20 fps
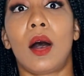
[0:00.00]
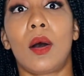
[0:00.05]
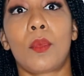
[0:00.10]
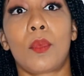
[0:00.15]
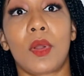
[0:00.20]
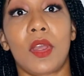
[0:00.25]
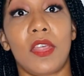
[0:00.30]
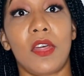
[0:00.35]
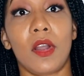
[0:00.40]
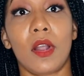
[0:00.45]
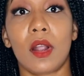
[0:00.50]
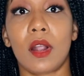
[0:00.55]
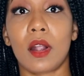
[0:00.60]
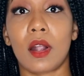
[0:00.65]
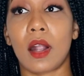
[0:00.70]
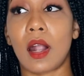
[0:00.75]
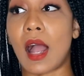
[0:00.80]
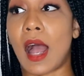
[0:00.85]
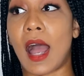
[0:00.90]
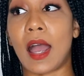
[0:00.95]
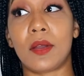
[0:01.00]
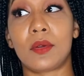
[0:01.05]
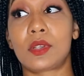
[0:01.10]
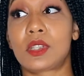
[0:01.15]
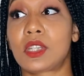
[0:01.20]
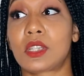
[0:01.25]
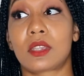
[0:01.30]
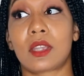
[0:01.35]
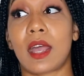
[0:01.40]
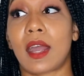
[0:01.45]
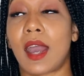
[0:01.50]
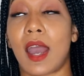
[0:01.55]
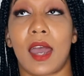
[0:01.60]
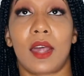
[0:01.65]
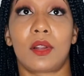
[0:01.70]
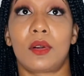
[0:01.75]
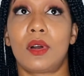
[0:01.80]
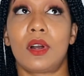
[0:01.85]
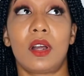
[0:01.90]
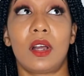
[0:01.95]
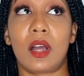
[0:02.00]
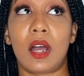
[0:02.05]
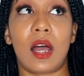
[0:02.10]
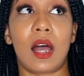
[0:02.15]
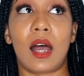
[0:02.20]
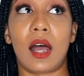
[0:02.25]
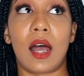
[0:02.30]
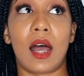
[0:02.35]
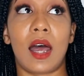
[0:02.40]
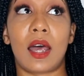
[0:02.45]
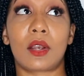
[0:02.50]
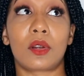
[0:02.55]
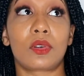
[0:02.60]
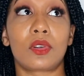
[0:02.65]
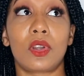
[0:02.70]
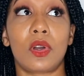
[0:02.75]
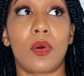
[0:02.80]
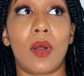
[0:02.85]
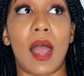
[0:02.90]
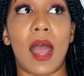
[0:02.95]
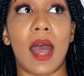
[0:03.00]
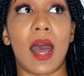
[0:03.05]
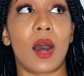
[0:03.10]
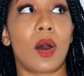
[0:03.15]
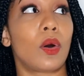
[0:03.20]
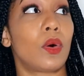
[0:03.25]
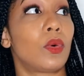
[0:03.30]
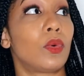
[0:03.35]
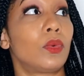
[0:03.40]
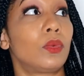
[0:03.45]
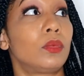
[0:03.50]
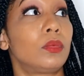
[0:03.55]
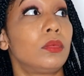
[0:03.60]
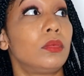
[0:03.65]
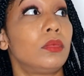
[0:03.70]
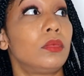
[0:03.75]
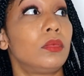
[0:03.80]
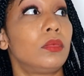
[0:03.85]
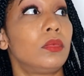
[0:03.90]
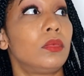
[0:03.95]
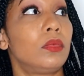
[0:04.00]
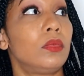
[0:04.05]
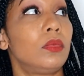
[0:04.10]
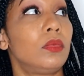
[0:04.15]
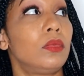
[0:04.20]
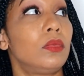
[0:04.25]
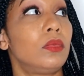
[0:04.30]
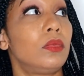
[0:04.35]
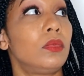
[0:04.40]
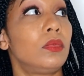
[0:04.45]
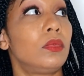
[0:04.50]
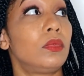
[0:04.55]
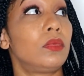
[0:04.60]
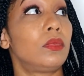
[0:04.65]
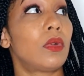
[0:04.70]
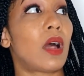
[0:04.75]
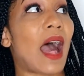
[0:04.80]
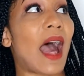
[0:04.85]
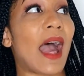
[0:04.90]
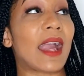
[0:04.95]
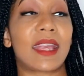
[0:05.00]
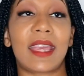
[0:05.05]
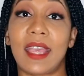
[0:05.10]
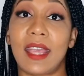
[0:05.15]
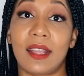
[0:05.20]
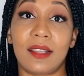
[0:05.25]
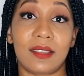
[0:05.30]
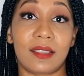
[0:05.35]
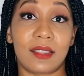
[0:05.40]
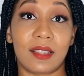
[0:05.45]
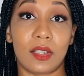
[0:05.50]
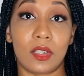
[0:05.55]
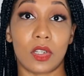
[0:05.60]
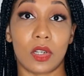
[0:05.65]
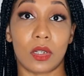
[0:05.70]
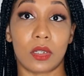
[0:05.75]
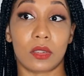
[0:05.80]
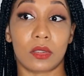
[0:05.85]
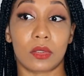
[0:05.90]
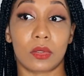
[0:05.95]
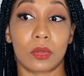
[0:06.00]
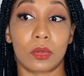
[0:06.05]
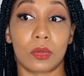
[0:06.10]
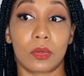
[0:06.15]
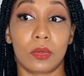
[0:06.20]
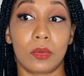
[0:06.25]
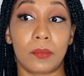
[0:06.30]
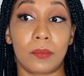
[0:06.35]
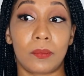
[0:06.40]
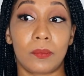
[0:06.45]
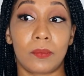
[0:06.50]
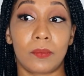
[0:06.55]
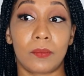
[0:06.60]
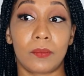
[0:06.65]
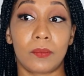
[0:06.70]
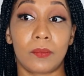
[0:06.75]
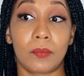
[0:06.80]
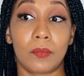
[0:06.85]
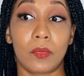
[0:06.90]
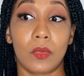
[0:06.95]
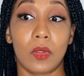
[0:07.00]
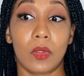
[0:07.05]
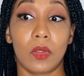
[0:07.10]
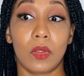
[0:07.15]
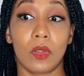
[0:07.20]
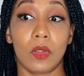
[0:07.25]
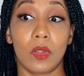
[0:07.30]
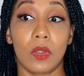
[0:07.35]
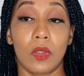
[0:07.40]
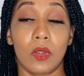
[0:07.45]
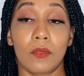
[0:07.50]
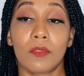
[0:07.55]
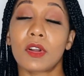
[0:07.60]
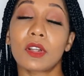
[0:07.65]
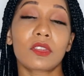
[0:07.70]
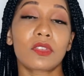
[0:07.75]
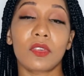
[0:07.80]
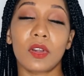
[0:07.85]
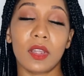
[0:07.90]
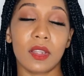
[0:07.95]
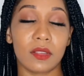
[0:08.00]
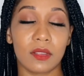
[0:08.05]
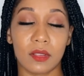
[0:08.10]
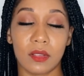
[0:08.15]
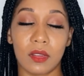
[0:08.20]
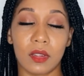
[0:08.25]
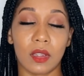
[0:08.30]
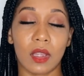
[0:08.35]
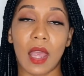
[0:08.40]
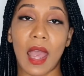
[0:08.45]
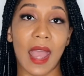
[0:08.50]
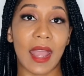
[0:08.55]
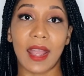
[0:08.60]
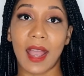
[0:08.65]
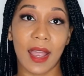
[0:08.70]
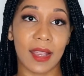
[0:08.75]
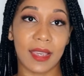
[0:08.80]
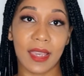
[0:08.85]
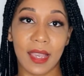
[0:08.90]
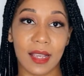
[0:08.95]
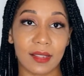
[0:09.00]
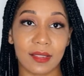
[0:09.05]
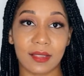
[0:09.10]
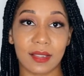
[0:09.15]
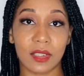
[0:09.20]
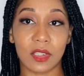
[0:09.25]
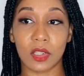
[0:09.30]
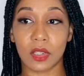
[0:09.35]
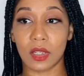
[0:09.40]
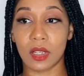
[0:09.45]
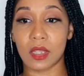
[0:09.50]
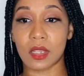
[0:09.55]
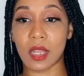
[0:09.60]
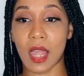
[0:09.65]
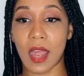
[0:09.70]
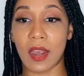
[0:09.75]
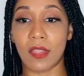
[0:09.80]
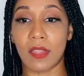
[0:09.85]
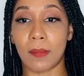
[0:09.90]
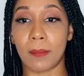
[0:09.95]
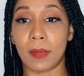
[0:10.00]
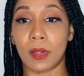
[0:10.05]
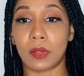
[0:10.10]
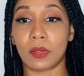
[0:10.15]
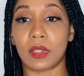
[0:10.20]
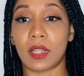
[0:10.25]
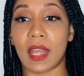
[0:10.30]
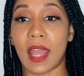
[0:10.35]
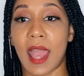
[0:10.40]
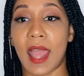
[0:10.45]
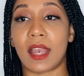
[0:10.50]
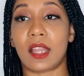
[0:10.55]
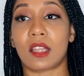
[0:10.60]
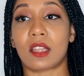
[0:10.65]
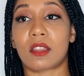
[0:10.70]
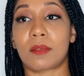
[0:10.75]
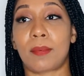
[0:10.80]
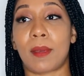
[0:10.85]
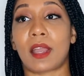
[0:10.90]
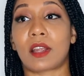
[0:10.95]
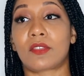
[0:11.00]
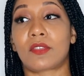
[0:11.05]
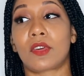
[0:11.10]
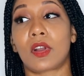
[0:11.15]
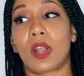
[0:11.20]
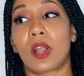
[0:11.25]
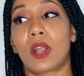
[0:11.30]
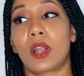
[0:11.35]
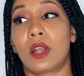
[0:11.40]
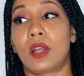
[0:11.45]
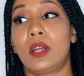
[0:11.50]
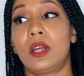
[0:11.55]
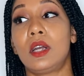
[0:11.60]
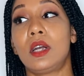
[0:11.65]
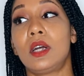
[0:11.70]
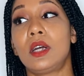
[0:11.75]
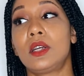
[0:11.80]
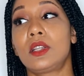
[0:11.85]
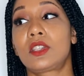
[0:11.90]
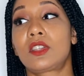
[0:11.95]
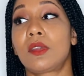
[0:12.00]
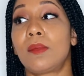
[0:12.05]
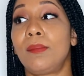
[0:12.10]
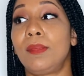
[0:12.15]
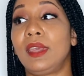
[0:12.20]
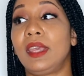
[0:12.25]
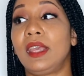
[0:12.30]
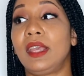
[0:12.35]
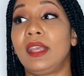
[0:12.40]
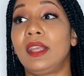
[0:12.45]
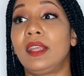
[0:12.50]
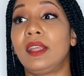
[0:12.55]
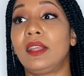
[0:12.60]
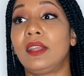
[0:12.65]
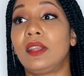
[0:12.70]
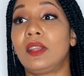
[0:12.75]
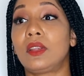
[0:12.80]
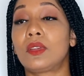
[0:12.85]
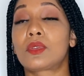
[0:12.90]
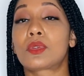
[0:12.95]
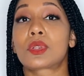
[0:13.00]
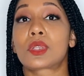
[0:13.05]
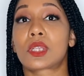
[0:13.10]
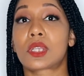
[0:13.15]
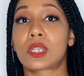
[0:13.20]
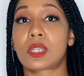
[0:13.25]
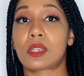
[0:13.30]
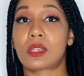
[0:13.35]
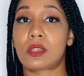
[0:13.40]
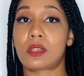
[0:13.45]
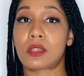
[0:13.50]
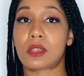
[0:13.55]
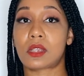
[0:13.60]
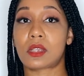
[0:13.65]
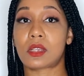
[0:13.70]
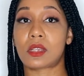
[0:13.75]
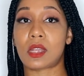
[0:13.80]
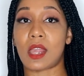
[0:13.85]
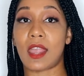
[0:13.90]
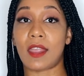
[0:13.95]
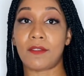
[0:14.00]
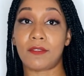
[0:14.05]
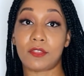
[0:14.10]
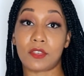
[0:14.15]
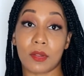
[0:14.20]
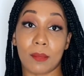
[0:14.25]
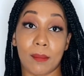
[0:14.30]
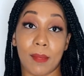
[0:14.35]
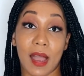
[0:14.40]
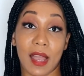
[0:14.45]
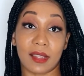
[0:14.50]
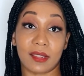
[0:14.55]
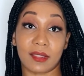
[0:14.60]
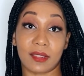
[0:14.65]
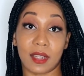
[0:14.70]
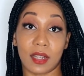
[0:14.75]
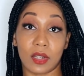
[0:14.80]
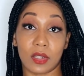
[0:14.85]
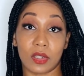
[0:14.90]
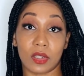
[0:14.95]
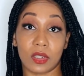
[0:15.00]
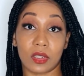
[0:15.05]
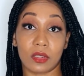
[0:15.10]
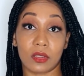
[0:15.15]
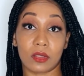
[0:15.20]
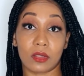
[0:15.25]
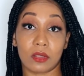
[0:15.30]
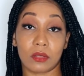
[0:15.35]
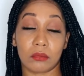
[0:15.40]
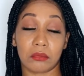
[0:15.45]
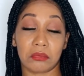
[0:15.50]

with her, I was just like, I don't know how. I can't send her to school. First of all, I can't send her inside the building and expect for her to be safe to my standards.